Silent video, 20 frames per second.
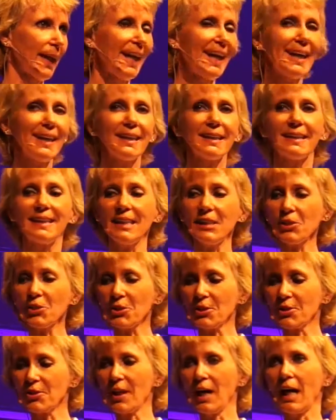in
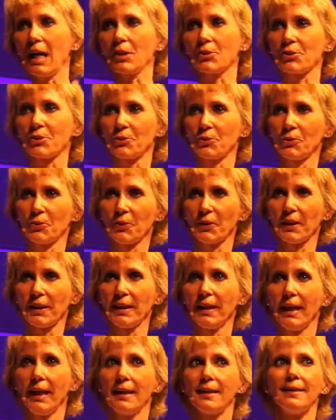addition to our story,
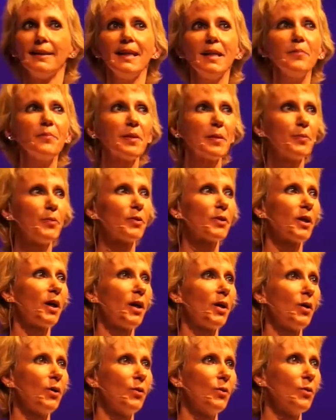then people
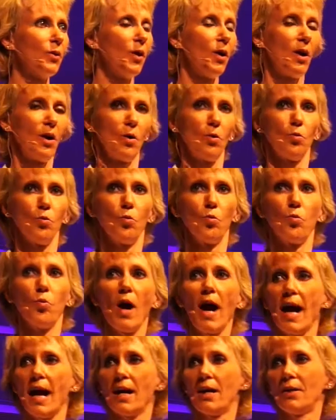go,
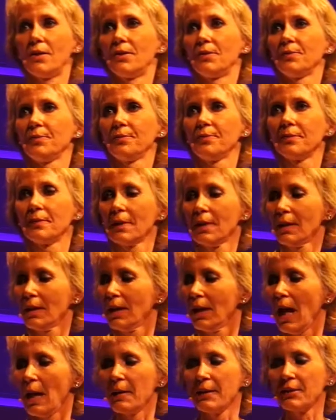wow.
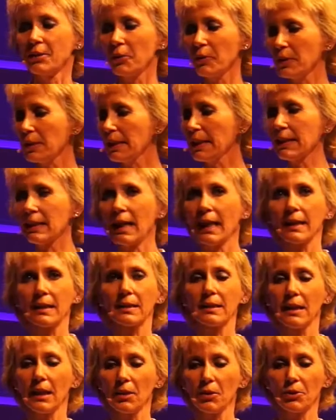I mean, Tonilee and I
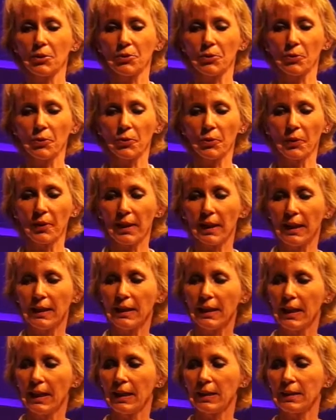could tell a story
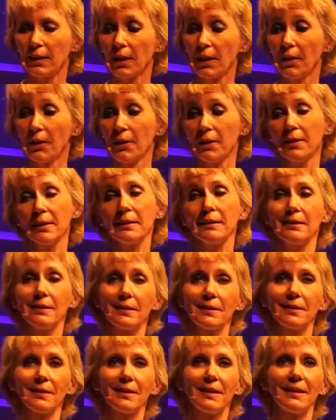and then go, oh,
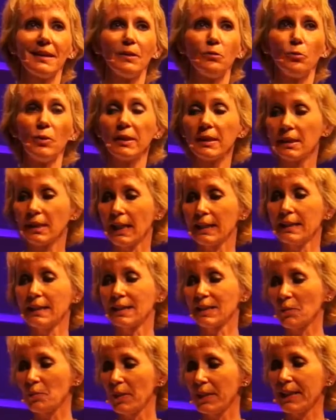that's good. And then
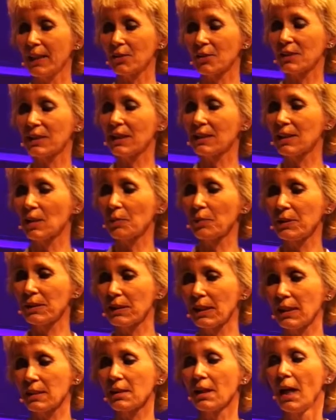somebody else gets up and
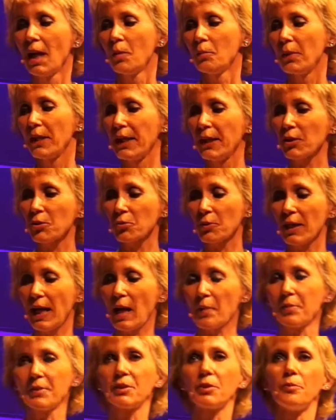says, but here's what
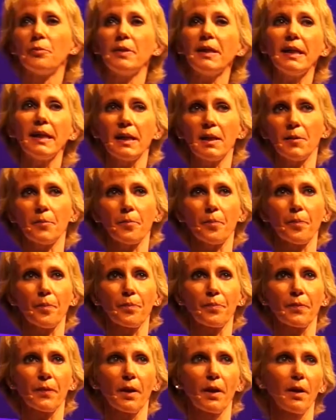happened to me.
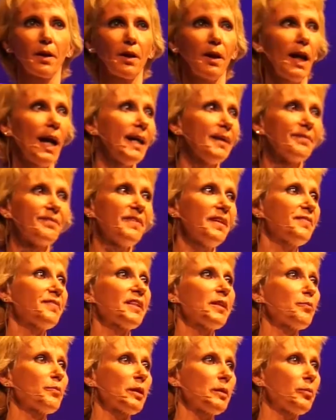And
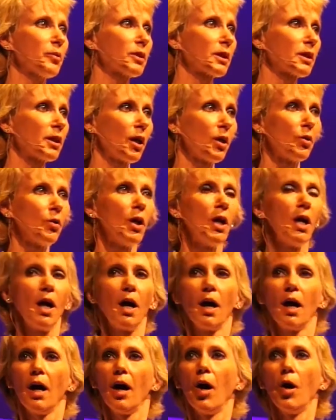15 people could go,
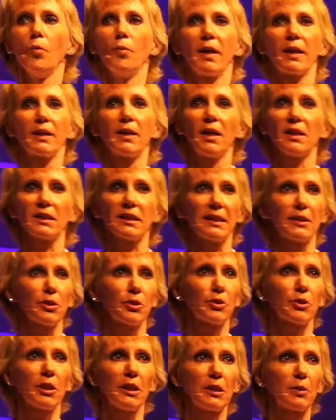oh my gosh, that
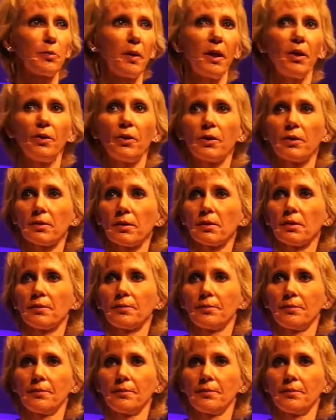just touched my heart.